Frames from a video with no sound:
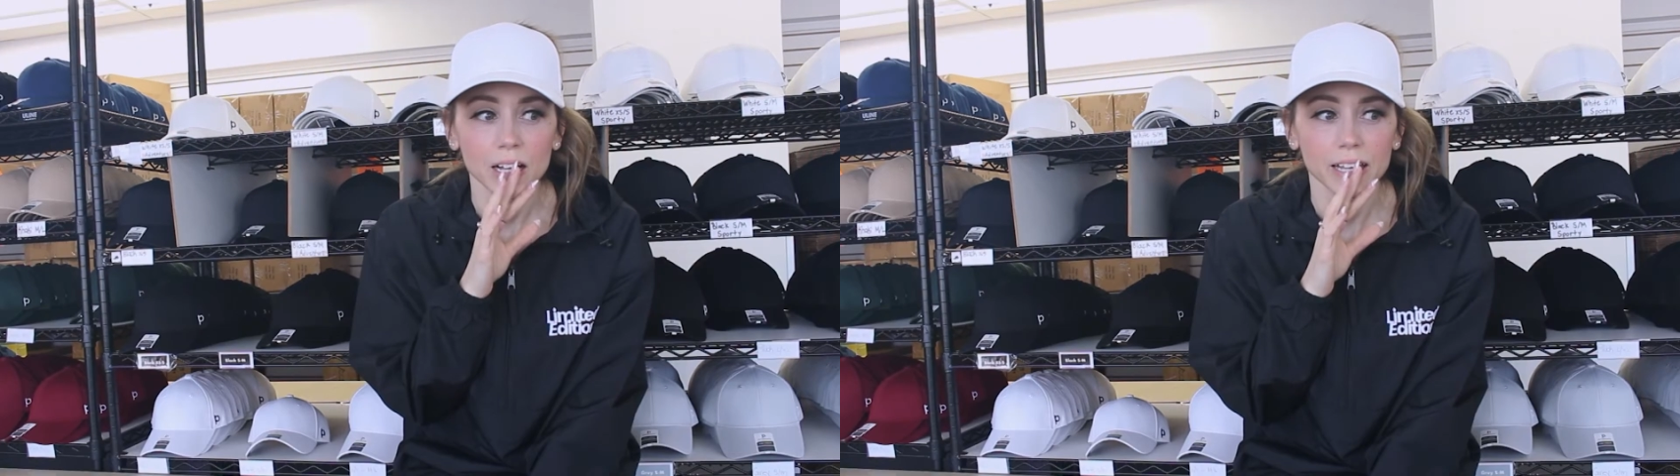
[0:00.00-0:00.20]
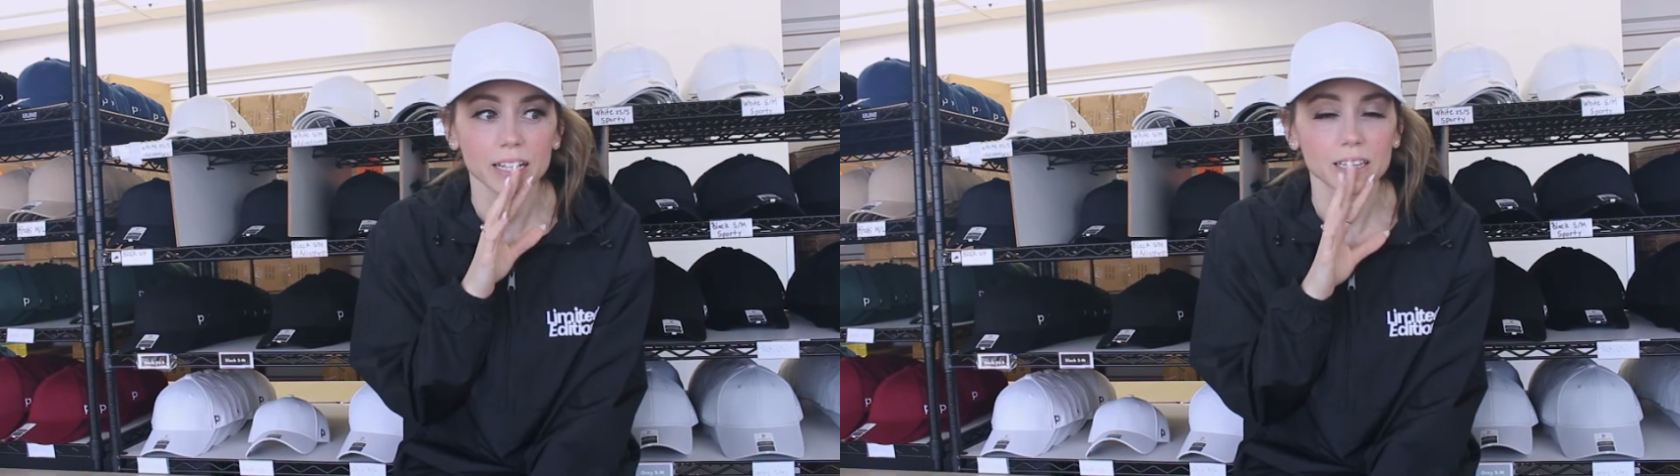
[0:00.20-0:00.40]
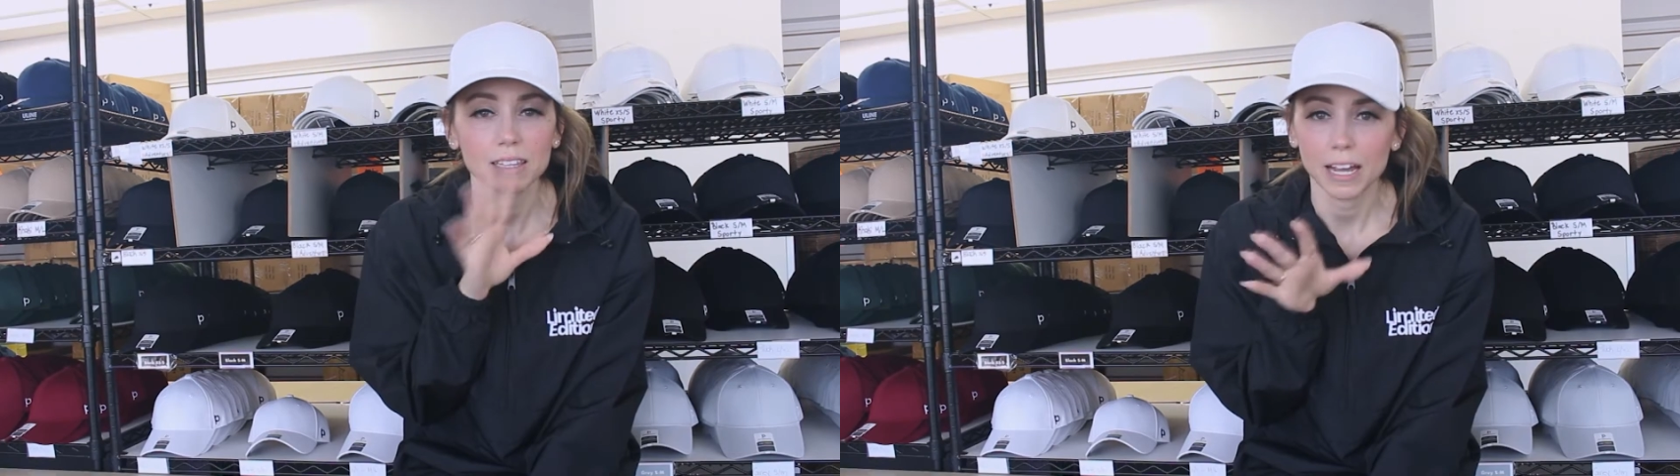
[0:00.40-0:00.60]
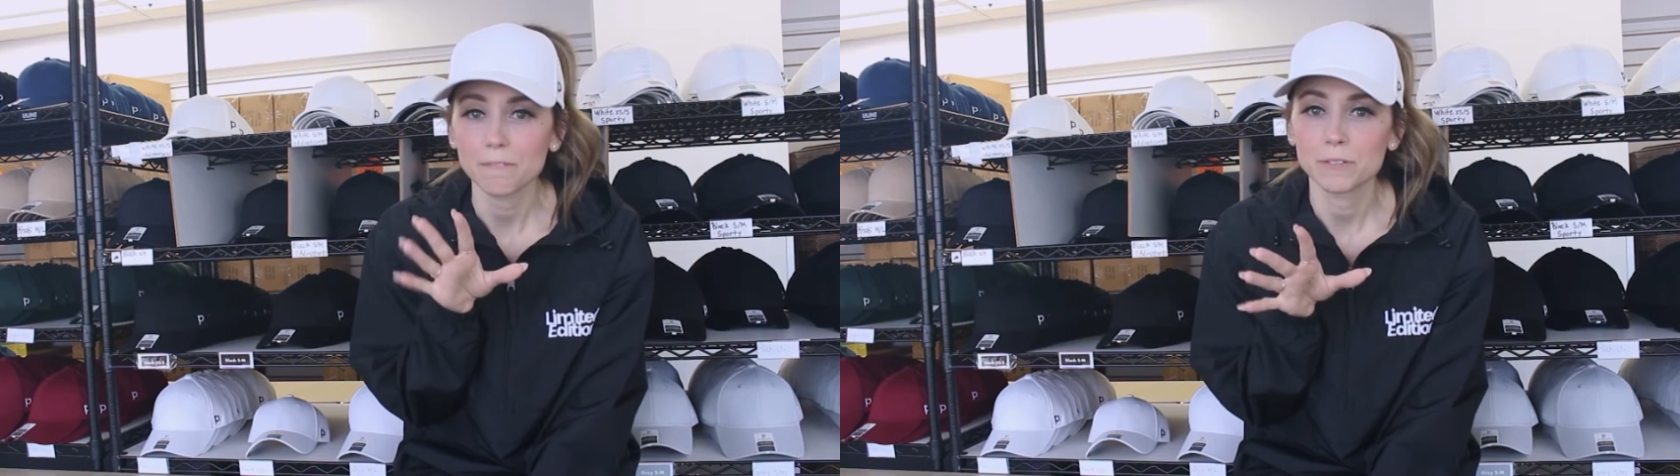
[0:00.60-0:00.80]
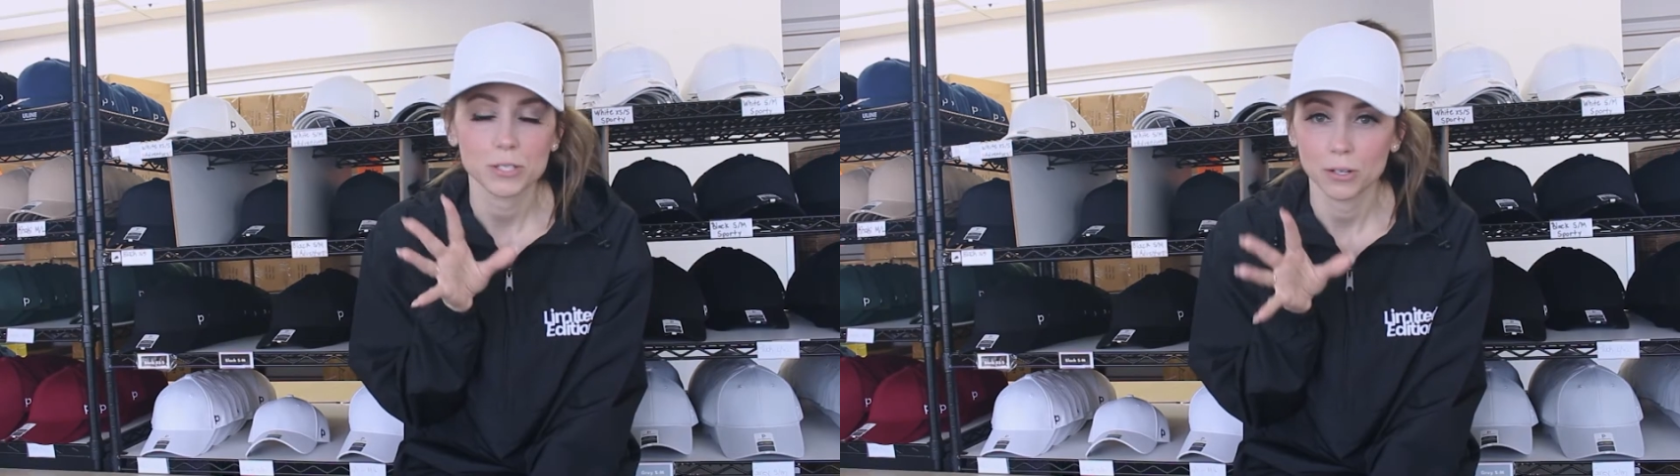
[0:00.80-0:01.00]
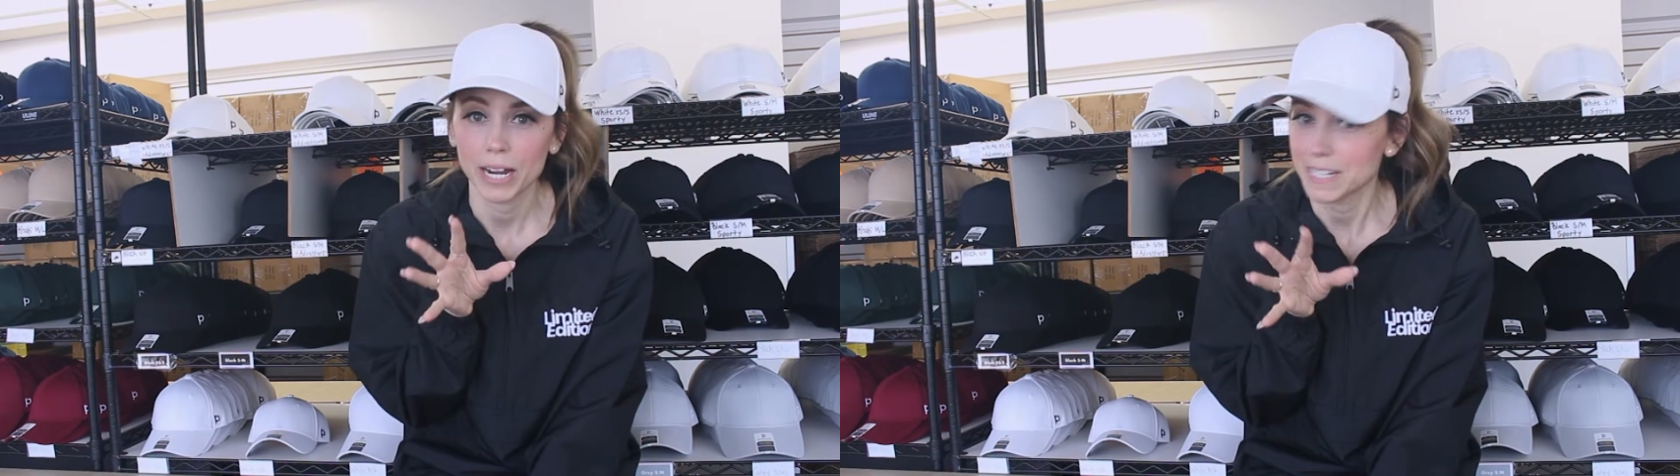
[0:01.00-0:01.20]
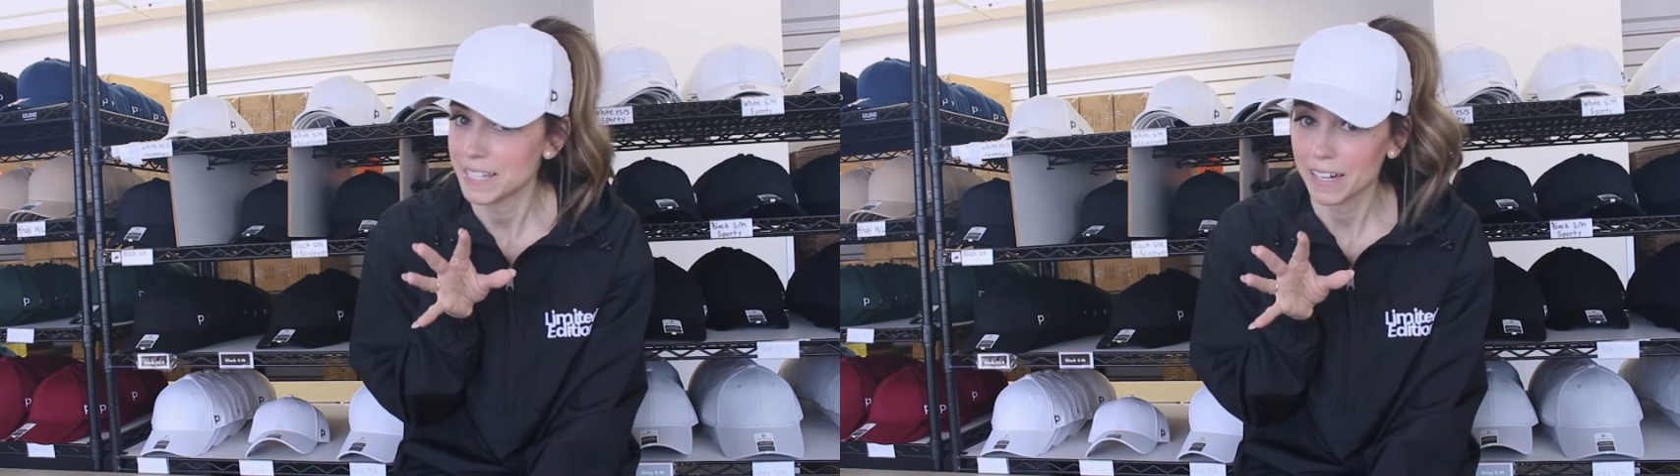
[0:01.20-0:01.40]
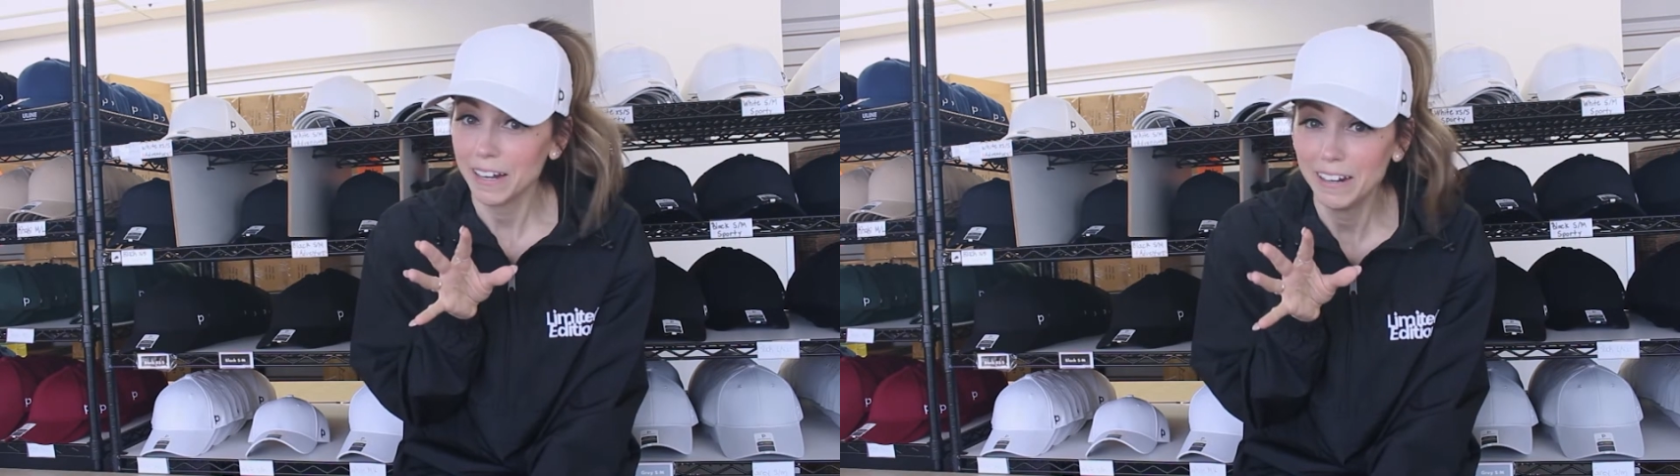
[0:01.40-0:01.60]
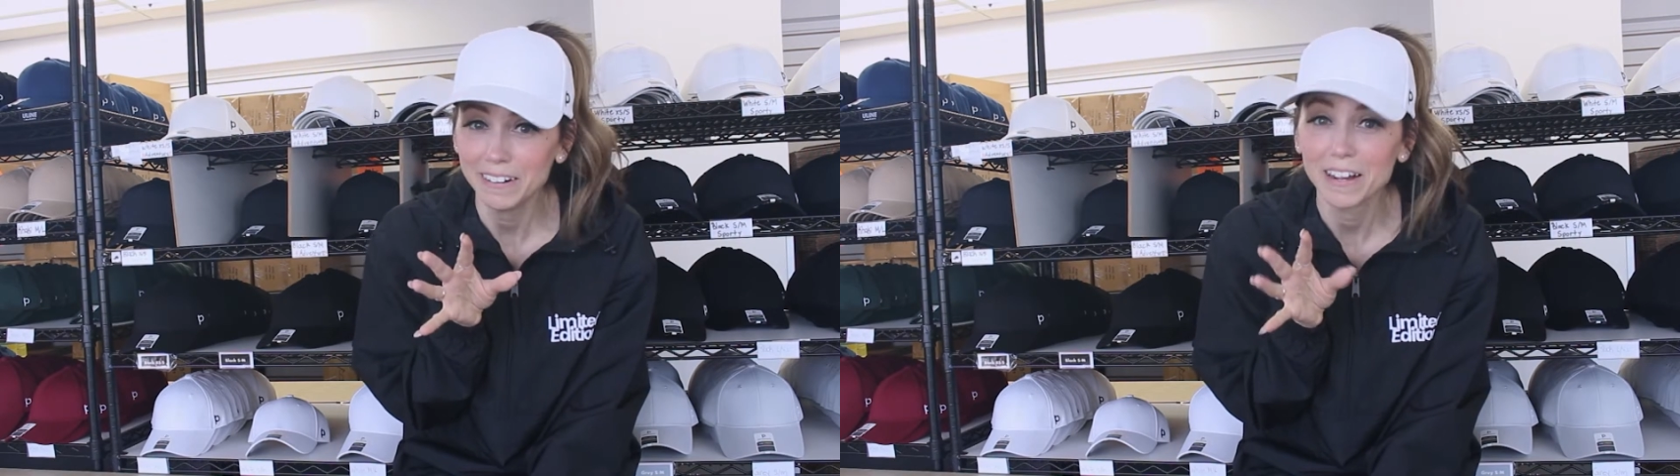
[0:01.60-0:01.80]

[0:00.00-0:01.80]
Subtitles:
like, life was crazy.